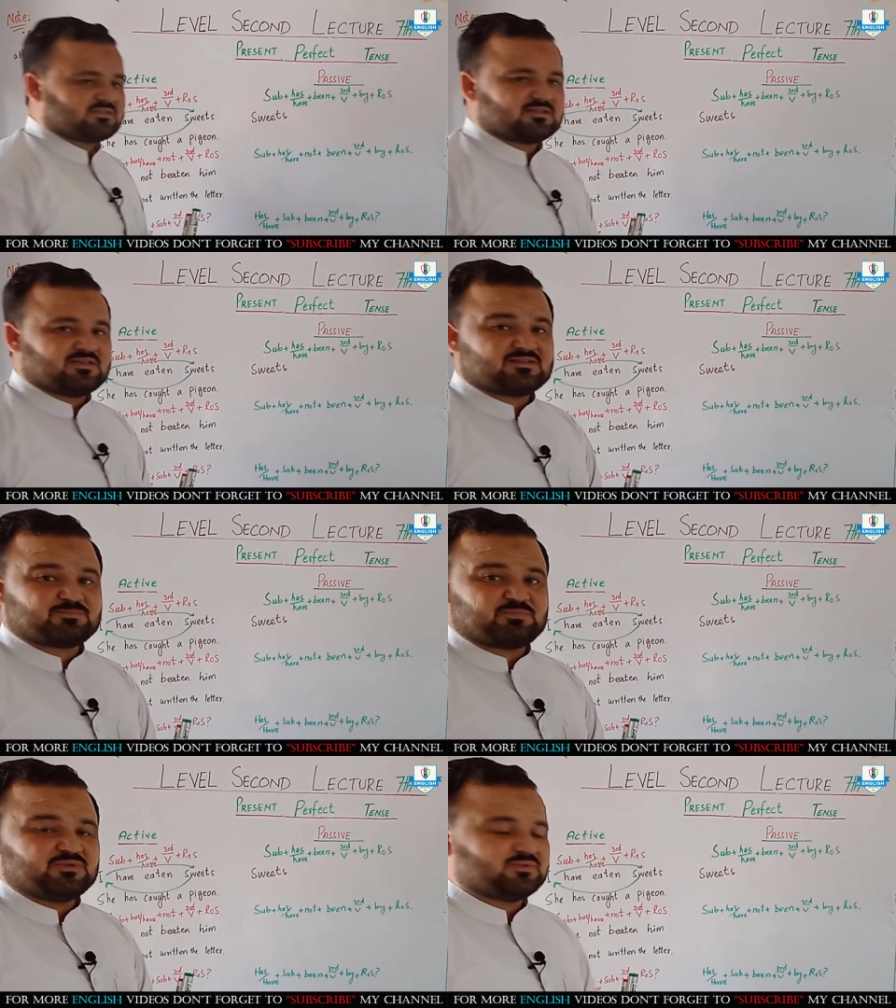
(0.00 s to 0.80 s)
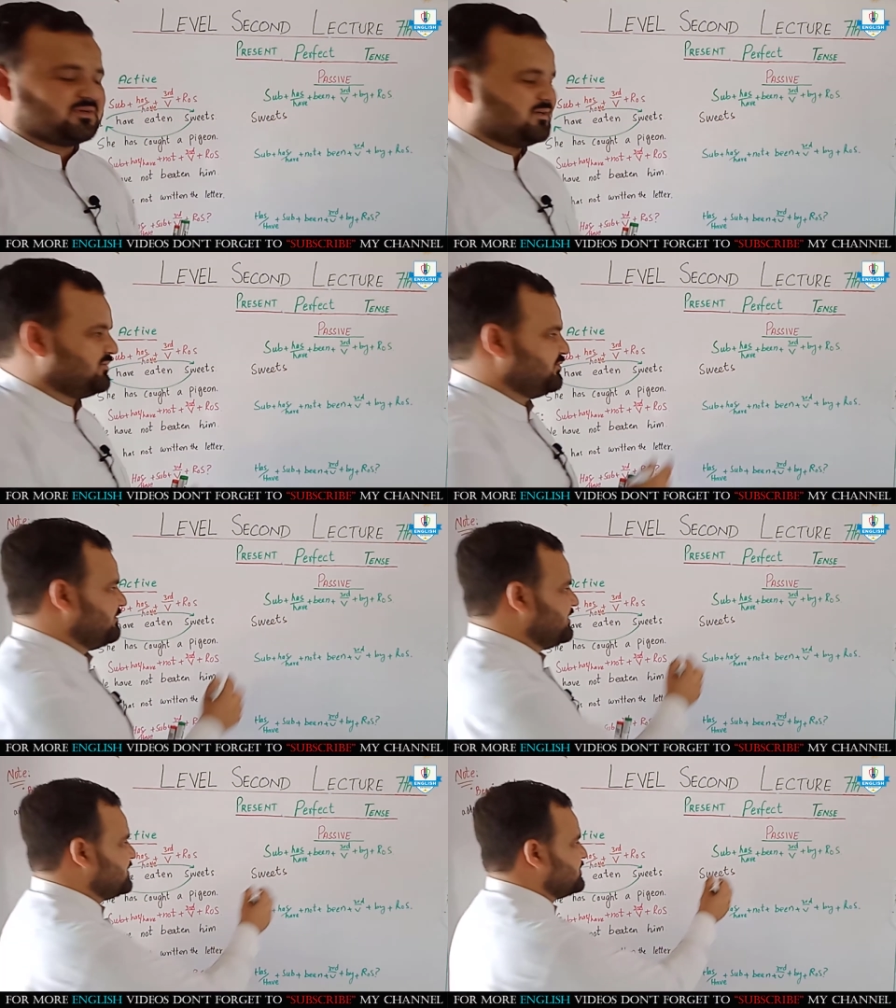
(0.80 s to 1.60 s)
is plural. We
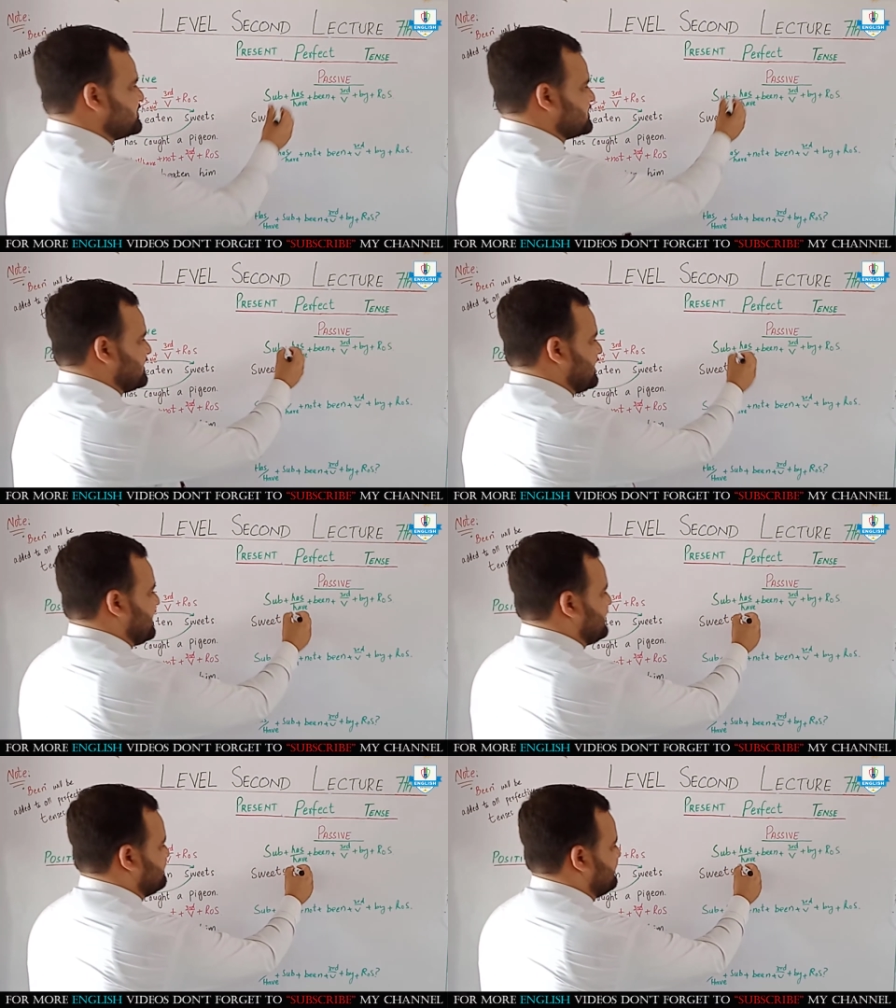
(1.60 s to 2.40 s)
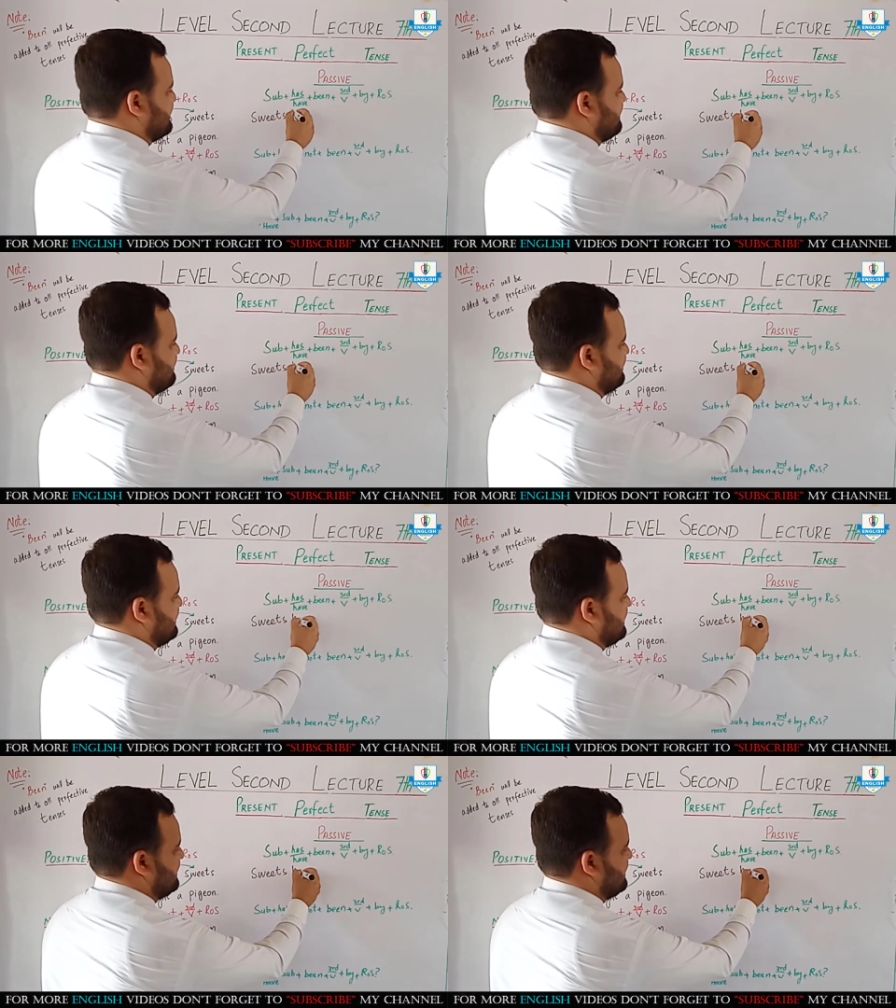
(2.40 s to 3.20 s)
will use have.
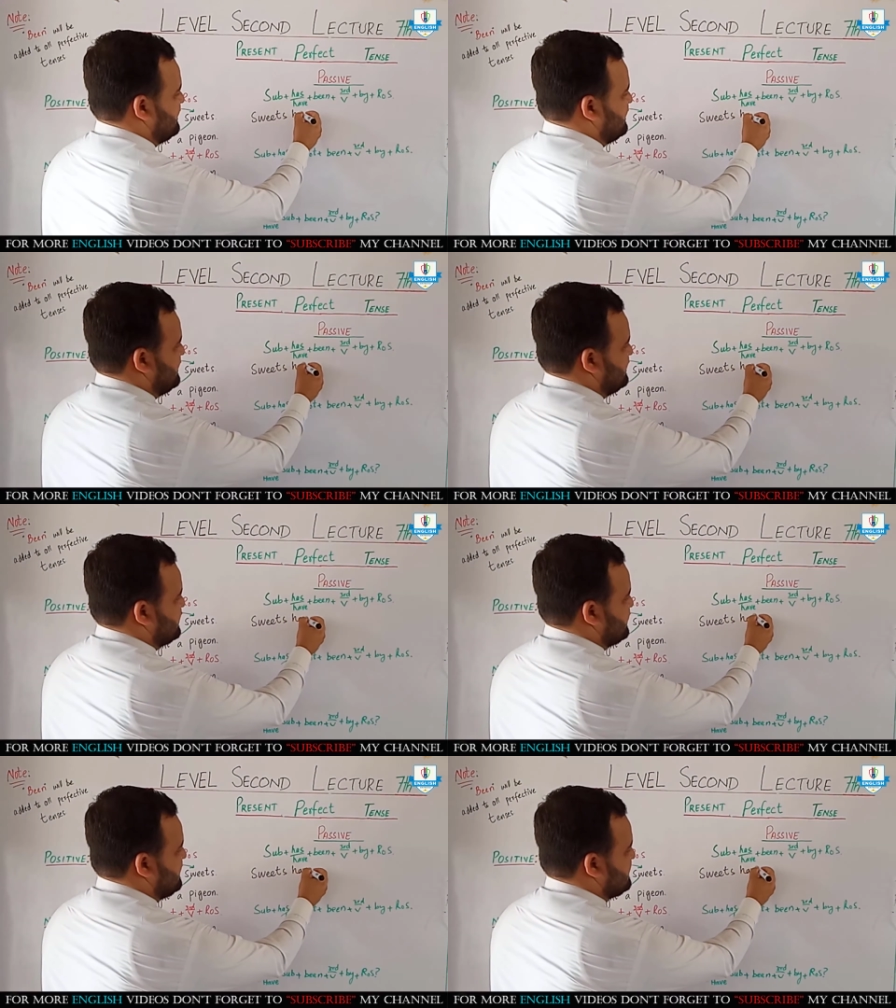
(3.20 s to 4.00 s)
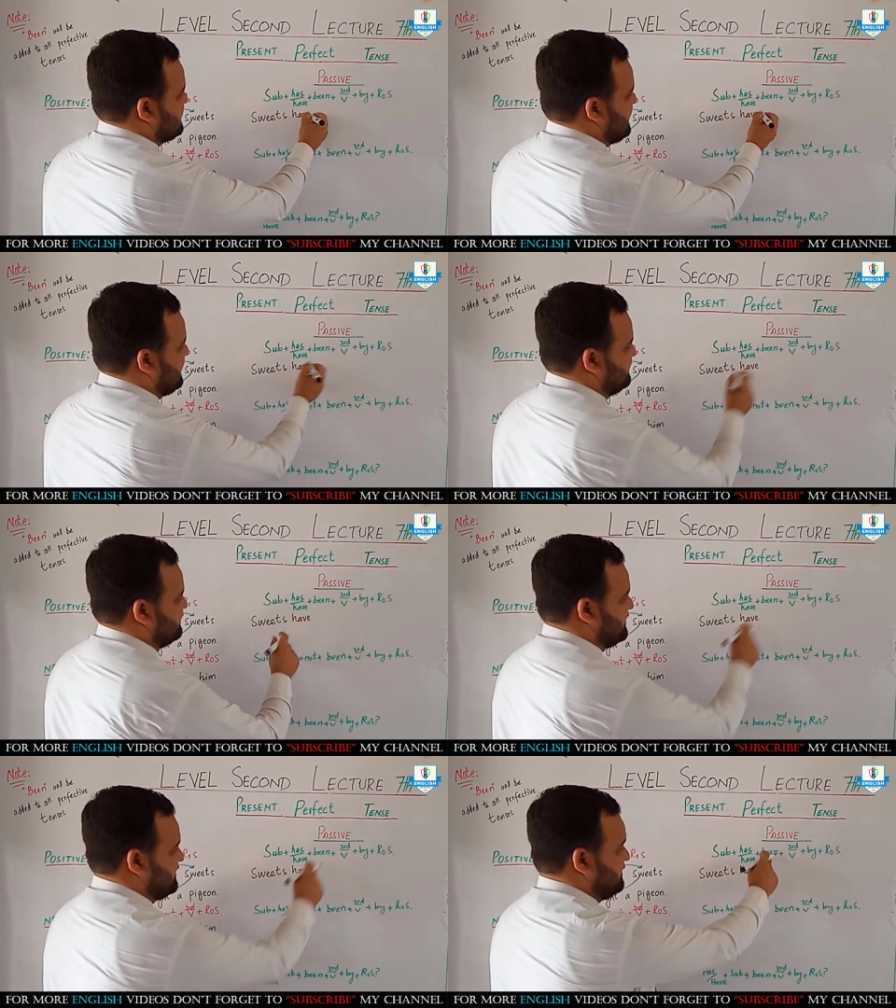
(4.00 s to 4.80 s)
Sweets
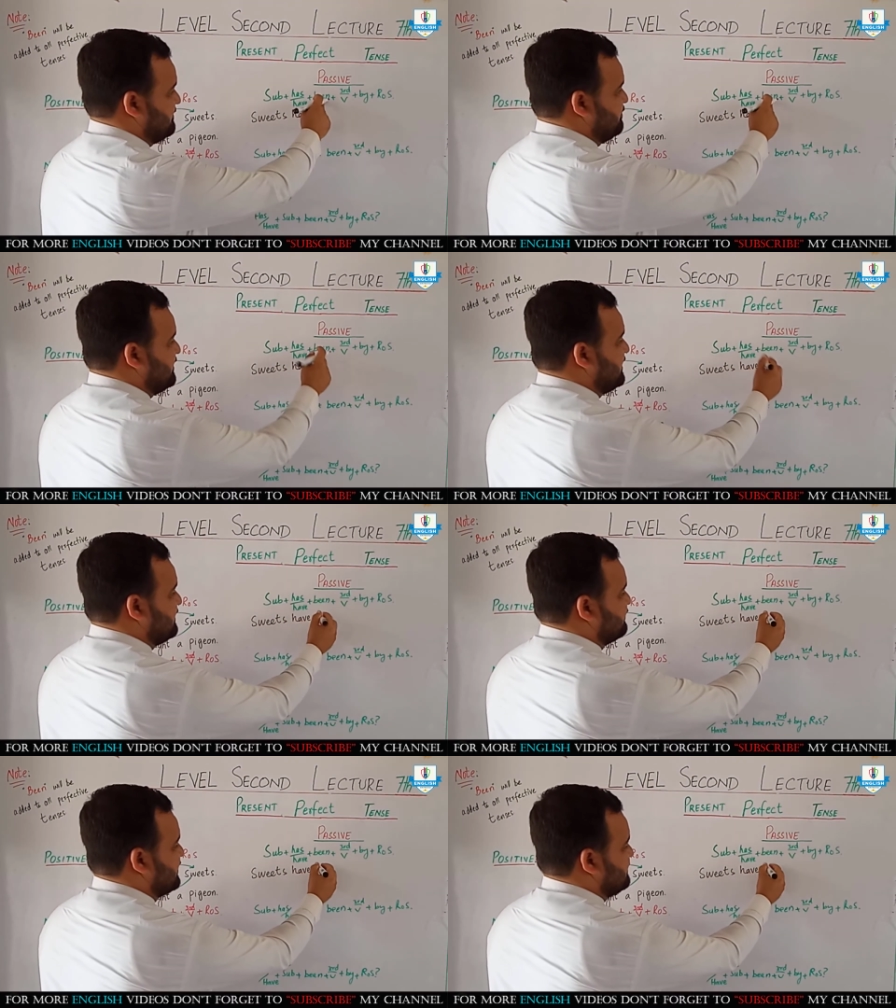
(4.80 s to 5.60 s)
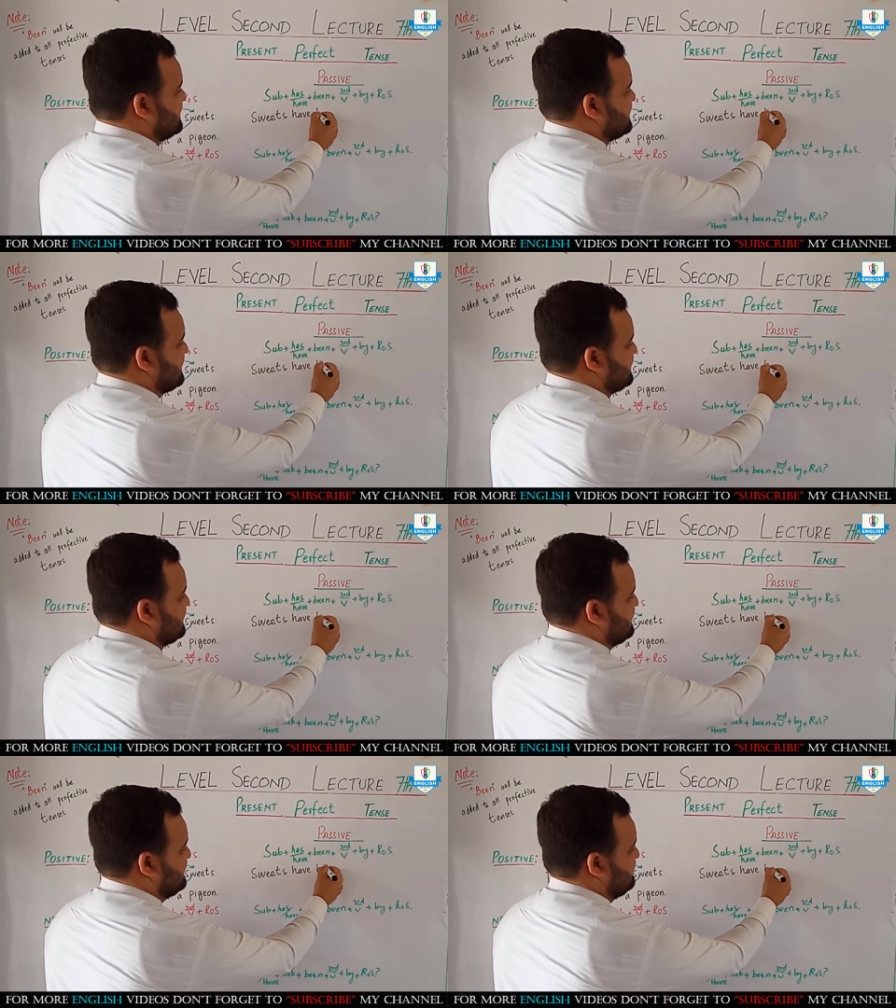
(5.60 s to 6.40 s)
have been from
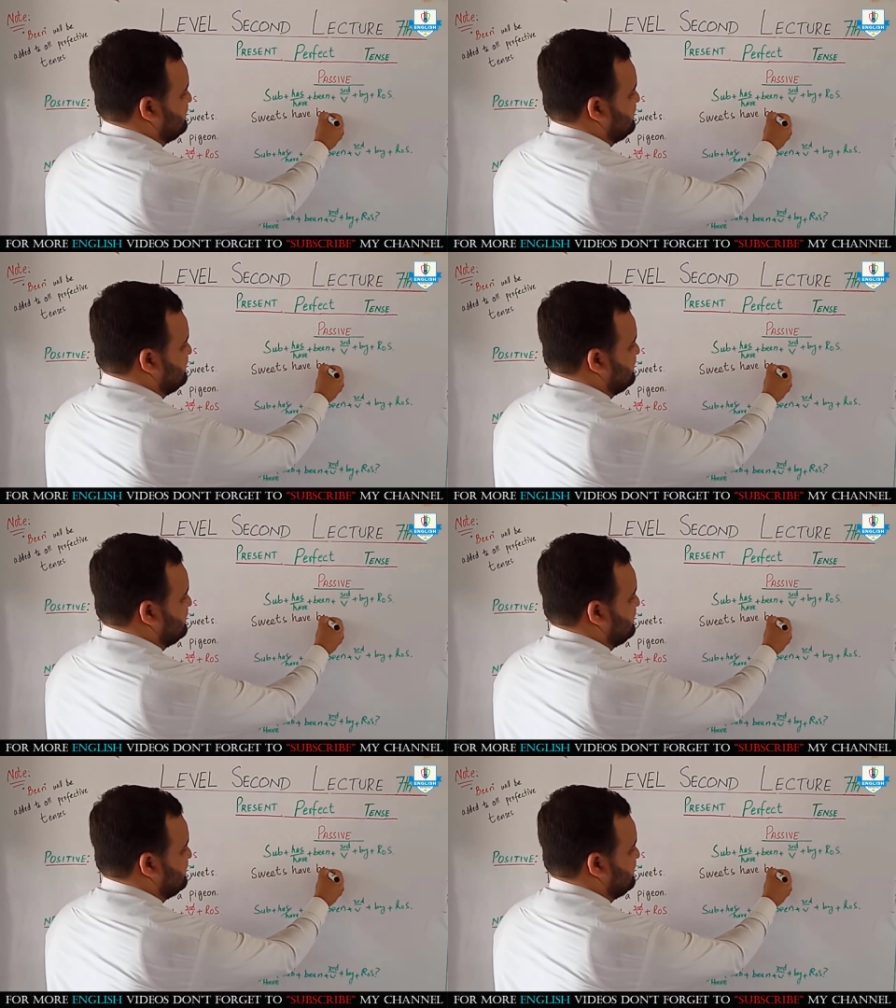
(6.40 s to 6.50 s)
structure.